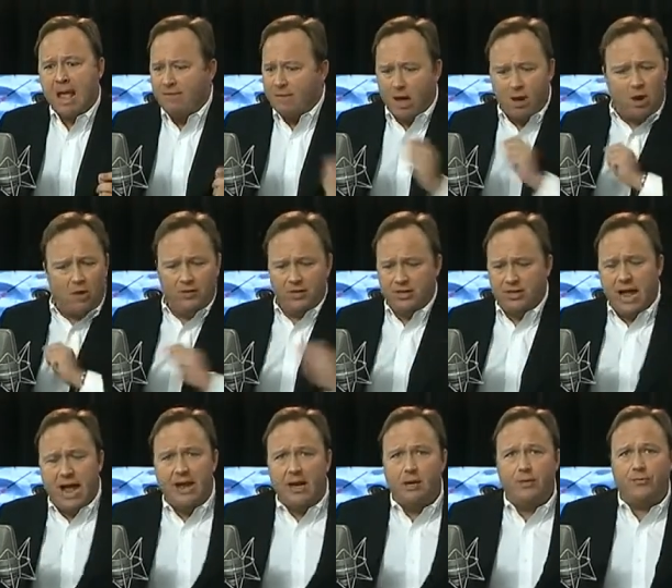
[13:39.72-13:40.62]
I've got all this
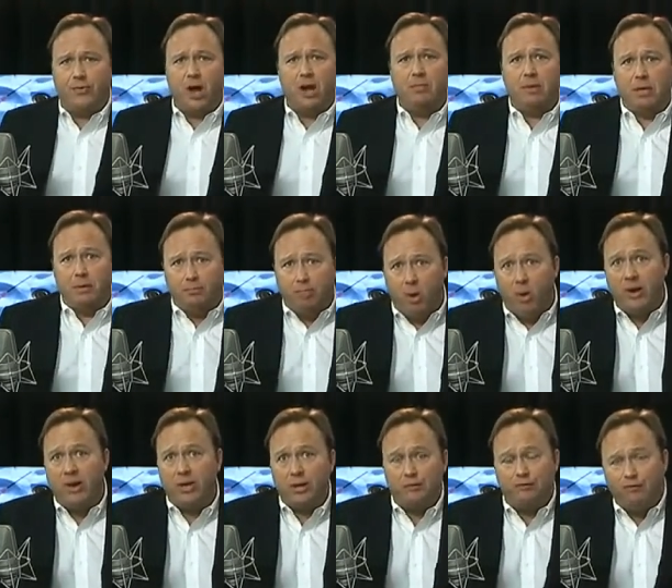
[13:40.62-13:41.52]
data in front of me. The
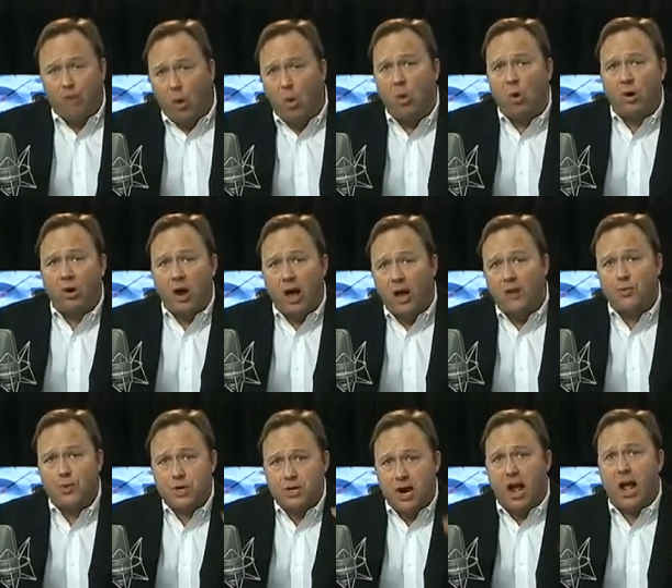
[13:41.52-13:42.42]
point is
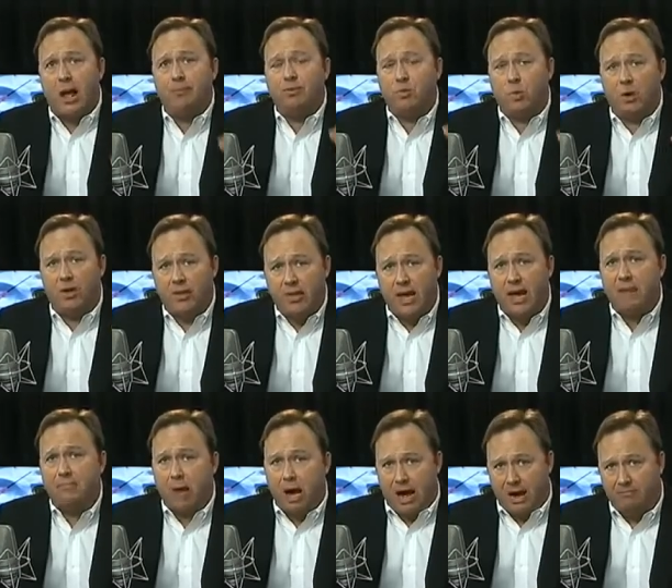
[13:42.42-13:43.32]
400 times one of
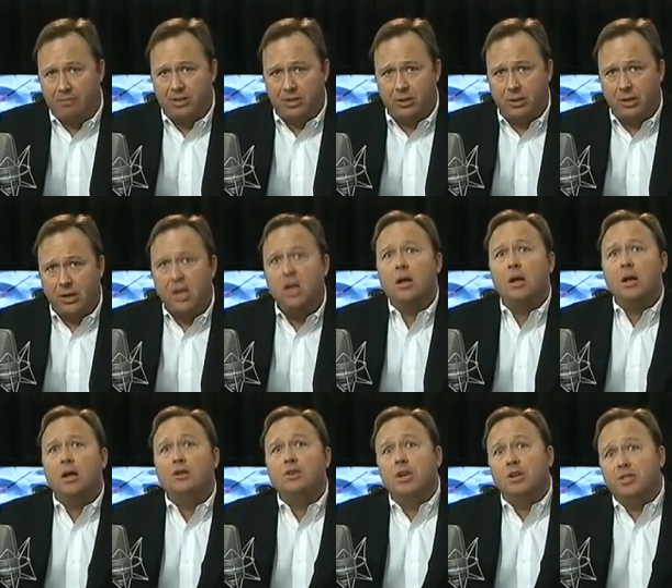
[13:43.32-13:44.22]
the A-bombs.
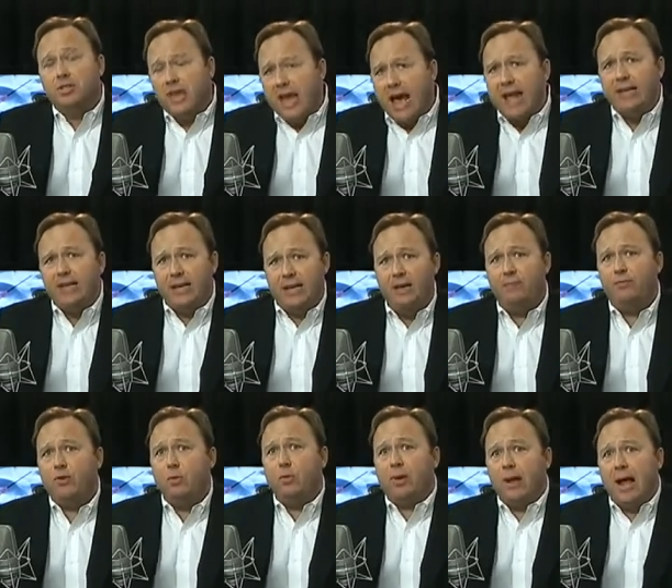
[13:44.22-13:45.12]
Does that
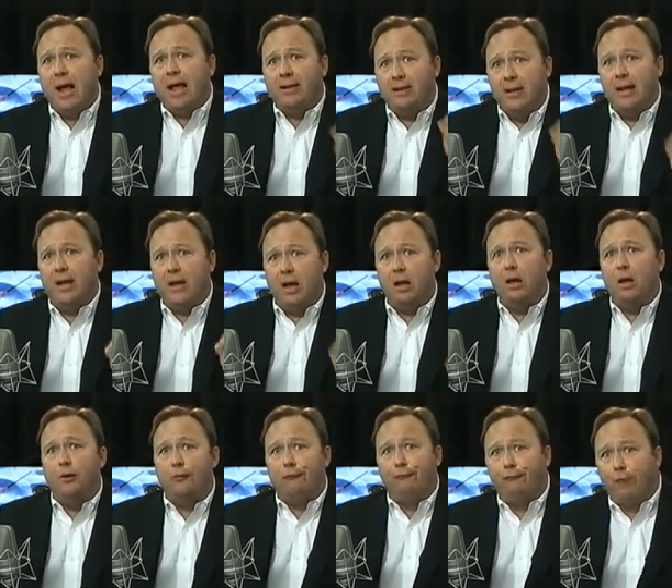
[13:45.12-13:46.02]
give you an
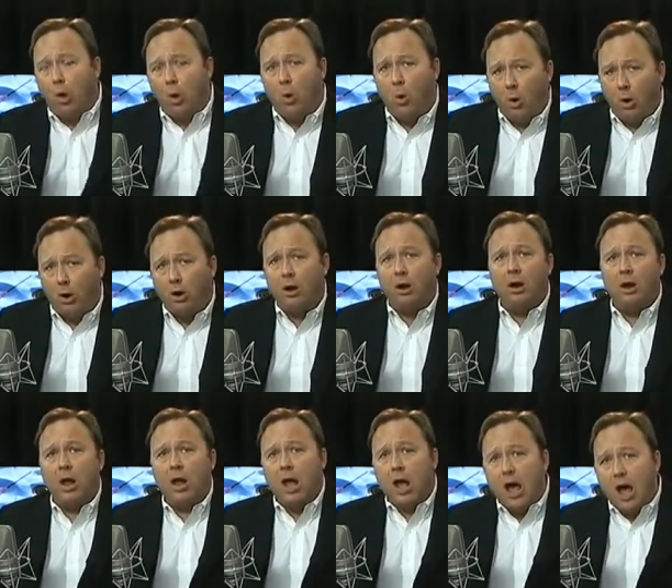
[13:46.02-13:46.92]
idea?
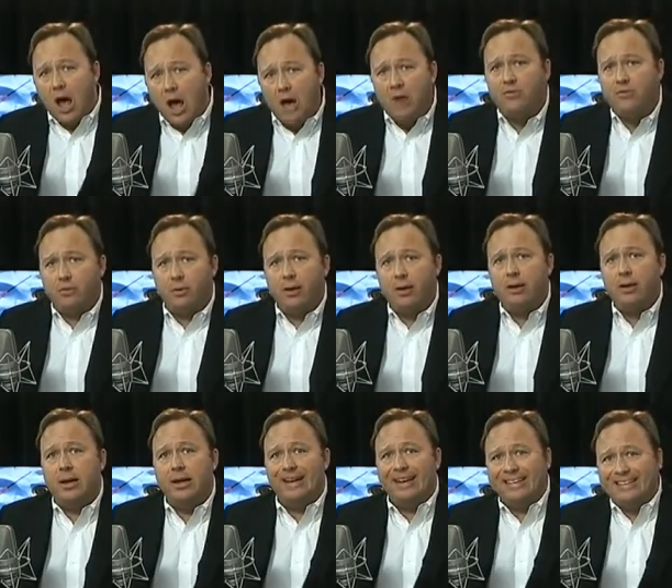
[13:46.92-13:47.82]

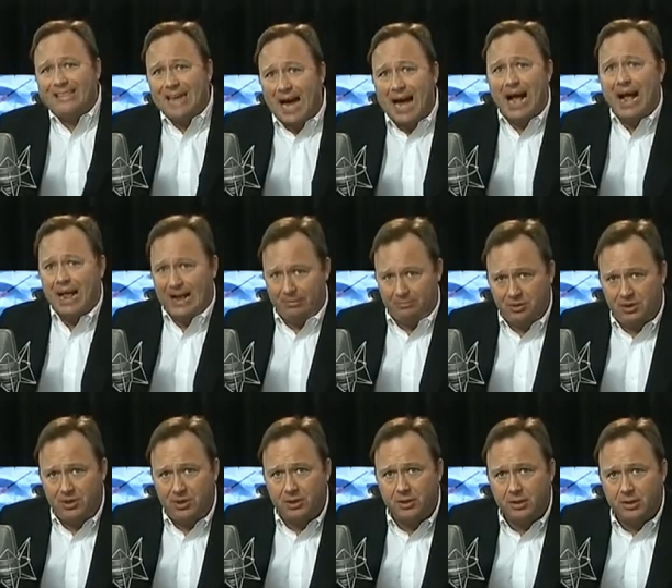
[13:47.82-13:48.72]
400
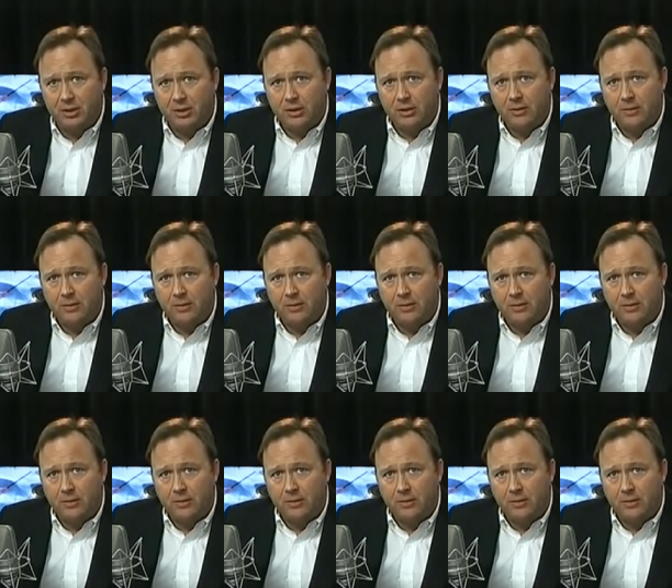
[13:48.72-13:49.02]
times.